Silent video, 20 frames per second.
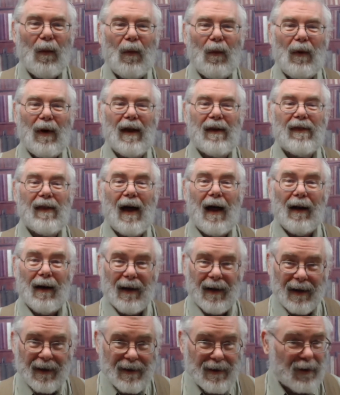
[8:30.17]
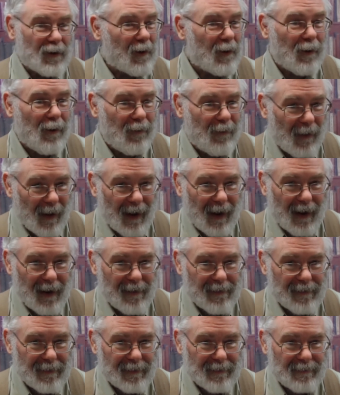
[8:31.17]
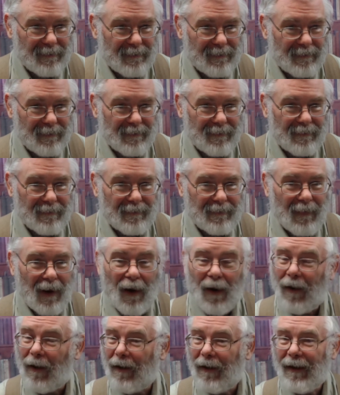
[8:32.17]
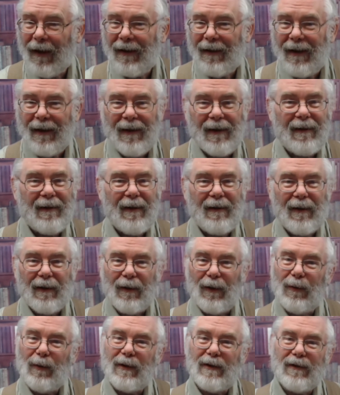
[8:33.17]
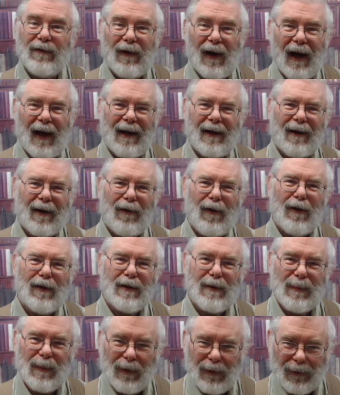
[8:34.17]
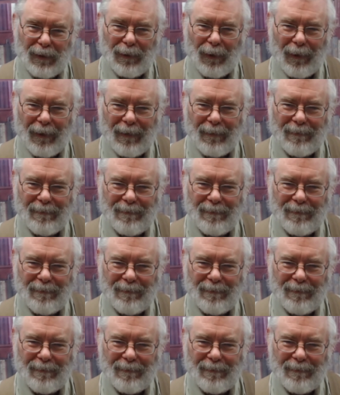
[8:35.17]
with a Linux kernel 5. All I needed to do was find the spoon.